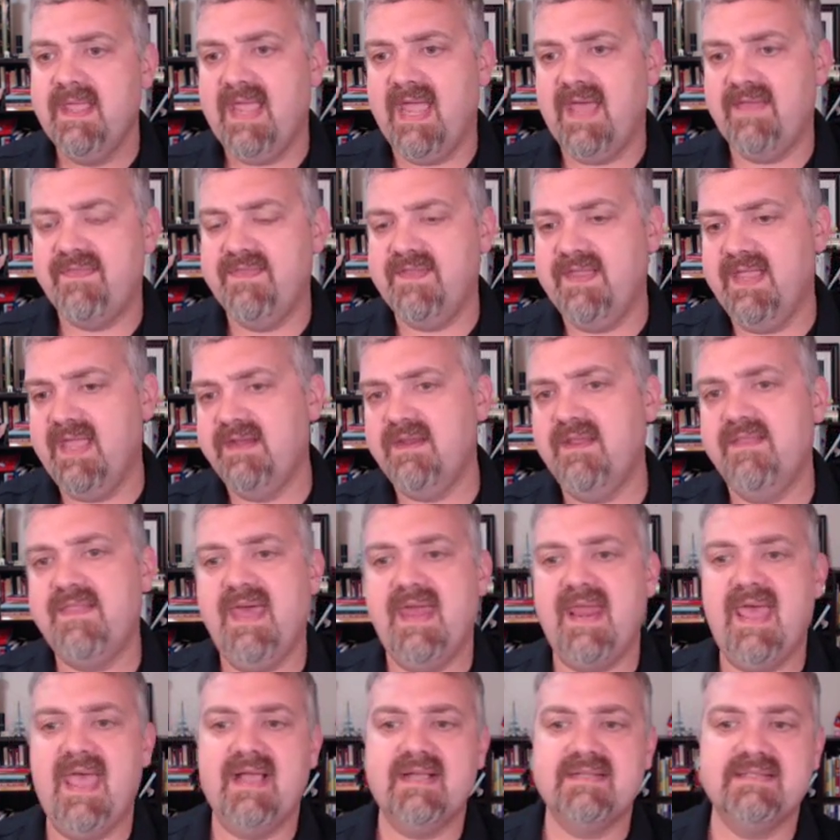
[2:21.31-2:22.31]
At the end of
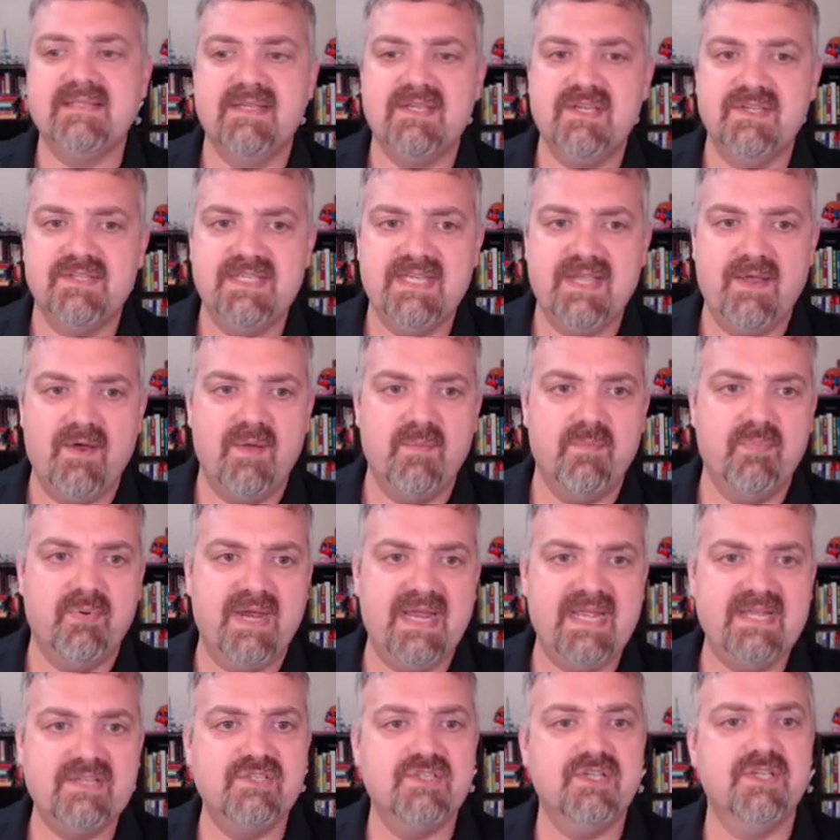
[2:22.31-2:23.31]
that axon, you see how it
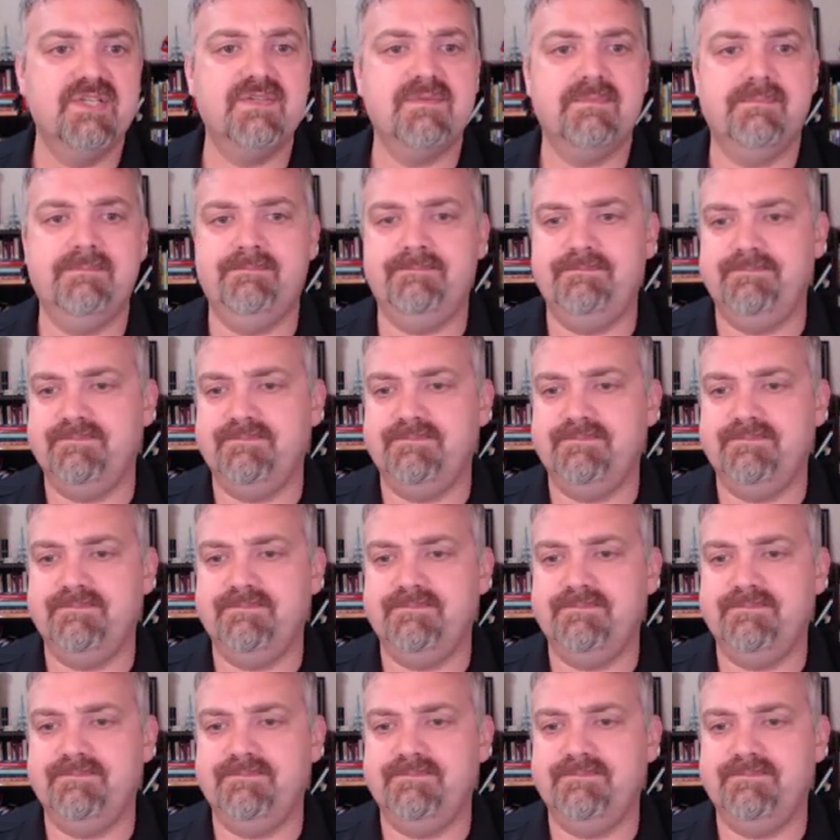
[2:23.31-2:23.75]
branches.